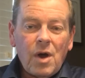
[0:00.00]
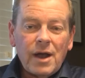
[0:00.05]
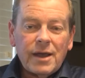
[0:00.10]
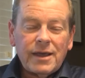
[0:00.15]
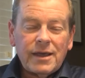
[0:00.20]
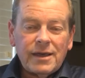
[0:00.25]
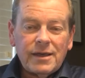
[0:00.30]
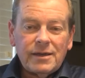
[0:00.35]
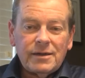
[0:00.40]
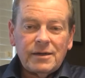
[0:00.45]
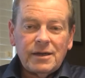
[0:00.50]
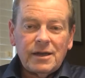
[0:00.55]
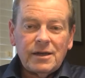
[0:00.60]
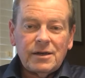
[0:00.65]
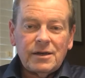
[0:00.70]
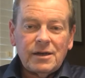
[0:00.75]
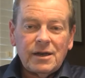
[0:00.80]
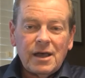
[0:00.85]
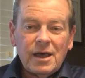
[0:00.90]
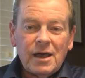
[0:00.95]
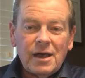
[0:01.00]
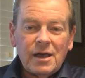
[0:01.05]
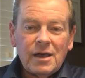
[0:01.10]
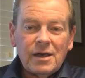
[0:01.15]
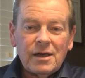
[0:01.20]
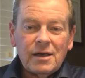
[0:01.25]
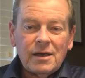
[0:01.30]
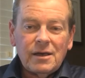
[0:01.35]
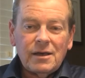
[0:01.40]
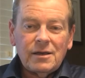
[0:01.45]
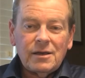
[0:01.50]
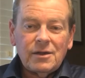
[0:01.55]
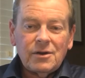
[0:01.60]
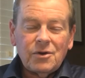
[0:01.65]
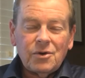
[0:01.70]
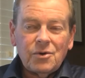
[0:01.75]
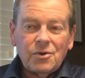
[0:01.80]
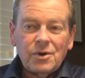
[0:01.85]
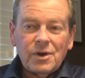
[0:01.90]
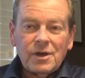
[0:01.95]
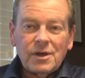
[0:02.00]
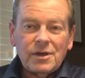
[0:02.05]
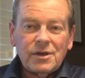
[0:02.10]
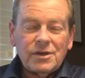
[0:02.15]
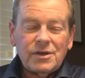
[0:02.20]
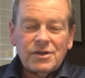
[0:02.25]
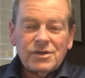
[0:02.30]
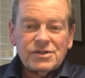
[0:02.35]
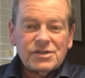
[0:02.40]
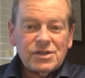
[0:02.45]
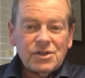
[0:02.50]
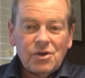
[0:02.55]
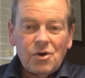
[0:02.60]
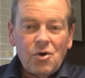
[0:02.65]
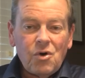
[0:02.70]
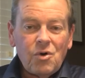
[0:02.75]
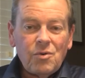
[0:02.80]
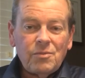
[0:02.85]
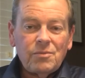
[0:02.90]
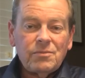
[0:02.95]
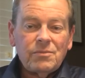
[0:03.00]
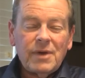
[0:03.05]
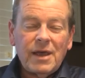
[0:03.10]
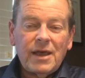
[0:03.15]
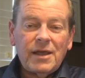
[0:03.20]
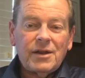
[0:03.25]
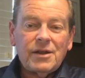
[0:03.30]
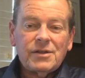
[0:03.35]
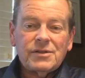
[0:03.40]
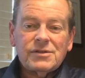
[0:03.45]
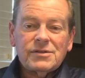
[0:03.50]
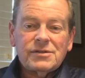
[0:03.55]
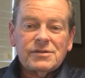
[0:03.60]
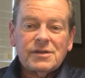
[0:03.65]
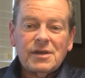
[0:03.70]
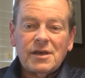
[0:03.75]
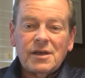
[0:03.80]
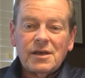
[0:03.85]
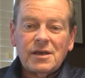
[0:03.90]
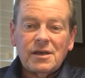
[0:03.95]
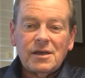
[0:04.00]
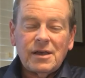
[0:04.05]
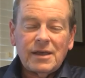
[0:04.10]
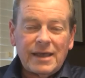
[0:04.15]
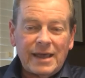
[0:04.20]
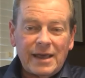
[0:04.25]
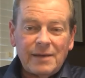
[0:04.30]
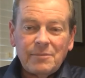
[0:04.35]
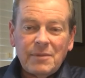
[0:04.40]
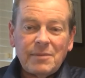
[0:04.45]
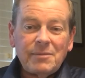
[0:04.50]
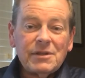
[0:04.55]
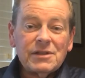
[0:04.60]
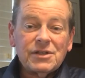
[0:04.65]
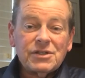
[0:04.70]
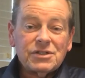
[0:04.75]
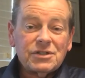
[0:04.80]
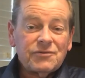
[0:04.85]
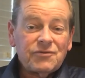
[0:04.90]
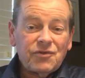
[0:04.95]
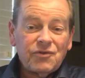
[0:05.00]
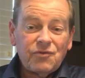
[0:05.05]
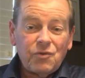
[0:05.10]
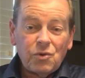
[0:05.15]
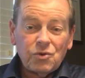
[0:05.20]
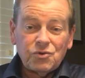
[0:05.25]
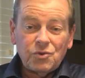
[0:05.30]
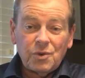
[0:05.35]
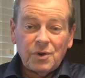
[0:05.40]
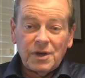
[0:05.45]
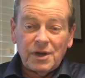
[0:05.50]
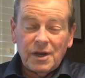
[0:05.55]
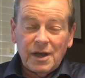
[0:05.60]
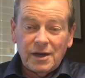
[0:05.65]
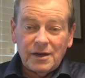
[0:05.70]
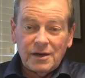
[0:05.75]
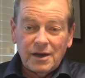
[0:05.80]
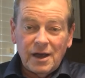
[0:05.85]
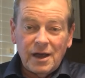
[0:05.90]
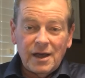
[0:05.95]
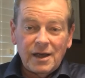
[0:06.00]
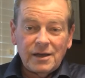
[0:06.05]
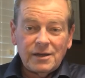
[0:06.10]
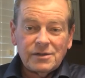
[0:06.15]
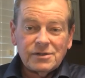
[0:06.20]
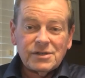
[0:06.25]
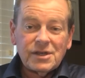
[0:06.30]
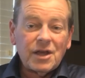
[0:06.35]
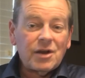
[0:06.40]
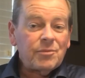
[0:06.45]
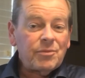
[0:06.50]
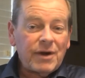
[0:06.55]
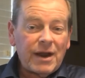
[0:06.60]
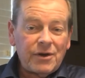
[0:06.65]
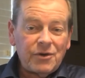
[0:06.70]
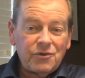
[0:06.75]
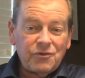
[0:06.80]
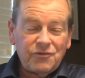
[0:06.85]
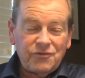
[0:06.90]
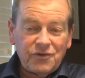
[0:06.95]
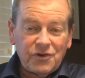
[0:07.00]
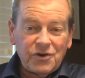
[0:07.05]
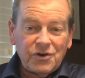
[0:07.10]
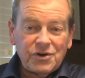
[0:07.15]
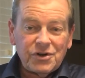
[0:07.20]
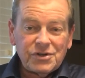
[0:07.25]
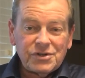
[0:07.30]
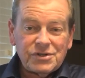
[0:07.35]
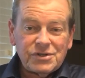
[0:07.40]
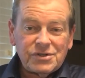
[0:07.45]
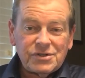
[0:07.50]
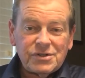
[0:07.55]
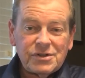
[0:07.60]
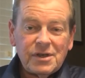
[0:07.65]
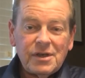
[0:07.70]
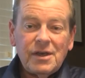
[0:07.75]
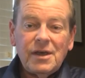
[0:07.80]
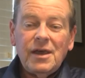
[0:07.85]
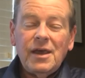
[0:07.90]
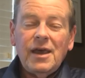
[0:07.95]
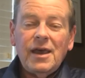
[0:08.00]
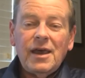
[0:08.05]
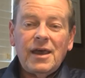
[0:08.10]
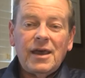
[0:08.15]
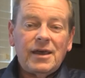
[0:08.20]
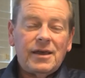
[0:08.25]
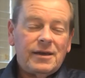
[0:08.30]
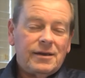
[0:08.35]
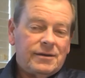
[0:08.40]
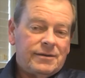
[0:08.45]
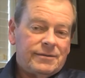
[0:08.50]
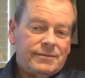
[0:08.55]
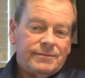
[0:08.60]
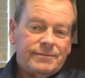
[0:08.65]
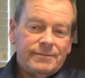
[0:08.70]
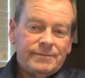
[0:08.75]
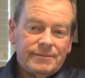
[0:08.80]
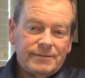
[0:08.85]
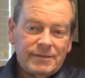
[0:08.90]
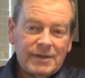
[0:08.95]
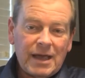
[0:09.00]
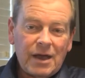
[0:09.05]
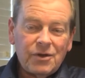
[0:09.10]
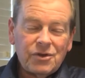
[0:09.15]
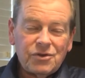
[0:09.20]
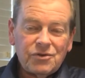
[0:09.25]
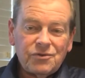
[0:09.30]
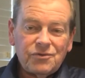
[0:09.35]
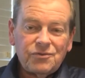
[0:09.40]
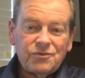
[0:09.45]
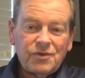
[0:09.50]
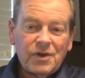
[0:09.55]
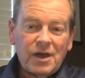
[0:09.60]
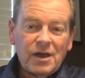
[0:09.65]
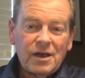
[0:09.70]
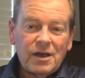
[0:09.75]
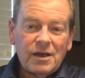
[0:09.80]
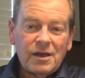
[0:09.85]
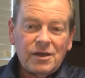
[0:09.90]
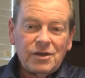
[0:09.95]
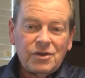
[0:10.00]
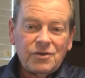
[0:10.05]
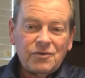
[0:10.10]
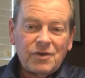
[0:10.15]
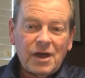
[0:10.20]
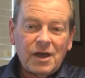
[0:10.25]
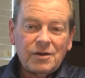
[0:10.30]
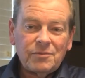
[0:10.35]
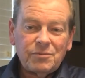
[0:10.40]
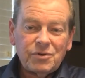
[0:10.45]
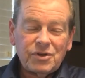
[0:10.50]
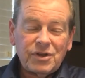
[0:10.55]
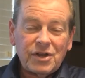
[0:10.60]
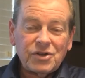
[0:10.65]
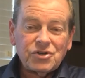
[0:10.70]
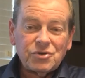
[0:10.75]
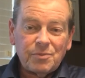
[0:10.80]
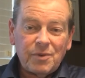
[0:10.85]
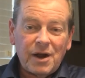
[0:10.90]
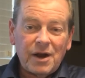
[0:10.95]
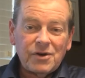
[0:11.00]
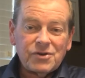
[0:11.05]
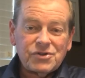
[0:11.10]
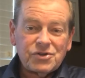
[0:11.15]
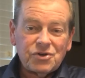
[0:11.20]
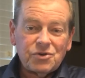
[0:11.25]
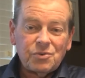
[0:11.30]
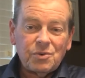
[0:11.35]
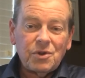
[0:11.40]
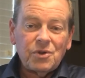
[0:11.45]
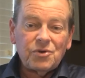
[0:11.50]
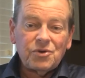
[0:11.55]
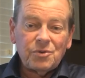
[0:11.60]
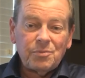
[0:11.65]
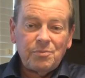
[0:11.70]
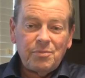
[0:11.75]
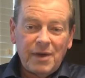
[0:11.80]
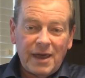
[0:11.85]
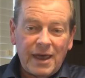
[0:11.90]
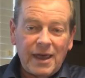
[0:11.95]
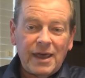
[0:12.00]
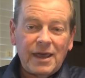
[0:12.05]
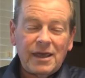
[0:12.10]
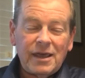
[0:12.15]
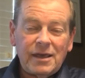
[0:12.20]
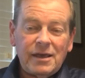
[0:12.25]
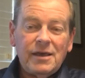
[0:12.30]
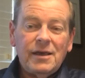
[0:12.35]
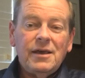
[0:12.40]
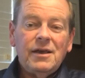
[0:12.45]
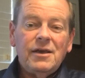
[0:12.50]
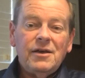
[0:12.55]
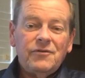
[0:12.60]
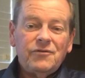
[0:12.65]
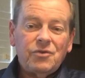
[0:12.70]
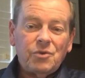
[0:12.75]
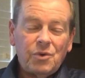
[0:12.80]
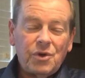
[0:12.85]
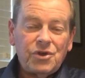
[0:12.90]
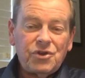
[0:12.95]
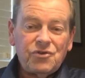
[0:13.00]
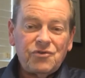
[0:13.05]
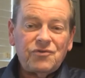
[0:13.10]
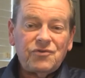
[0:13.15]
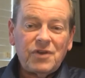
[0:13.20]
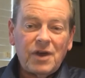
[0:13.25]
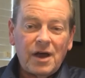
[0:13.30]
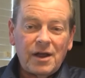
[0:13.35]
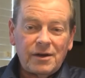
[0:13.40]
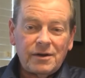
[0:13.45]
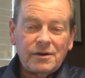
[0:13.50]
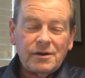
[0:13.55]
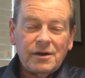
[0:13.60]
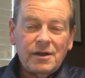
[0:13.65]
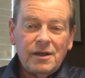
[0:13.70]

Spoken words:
walk in and you see the home, and it's again maybe listed for $429.9. It's got a brand new furnace. Hey, now you've got potential buyers that are willing to pay for what you've done.